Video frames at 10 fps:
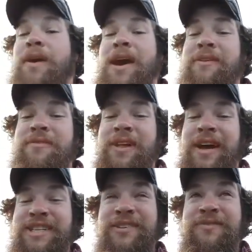my
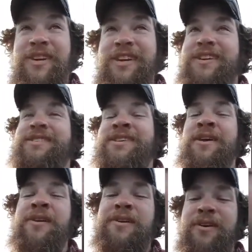philosophy is
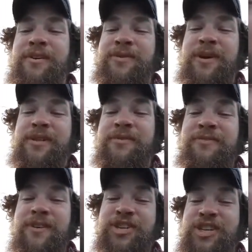go to where the
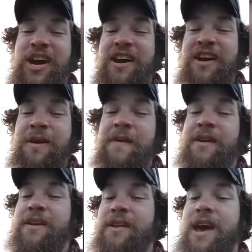fish are,
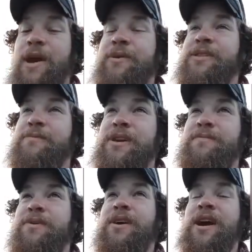not where the
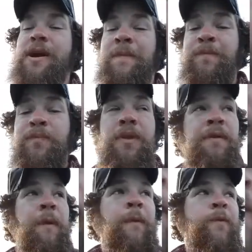people are.
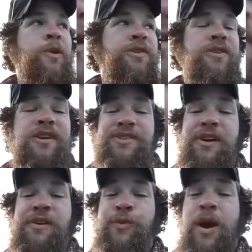So I
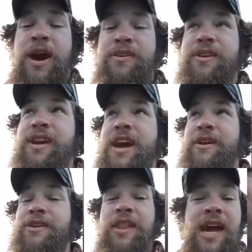started wandering
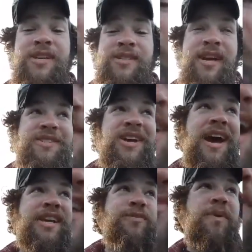down to last night's
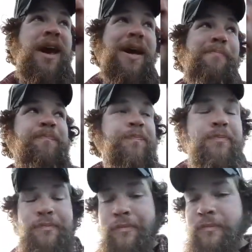hot spot,
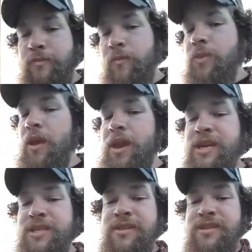and
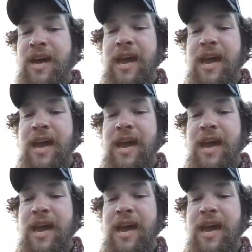I seen this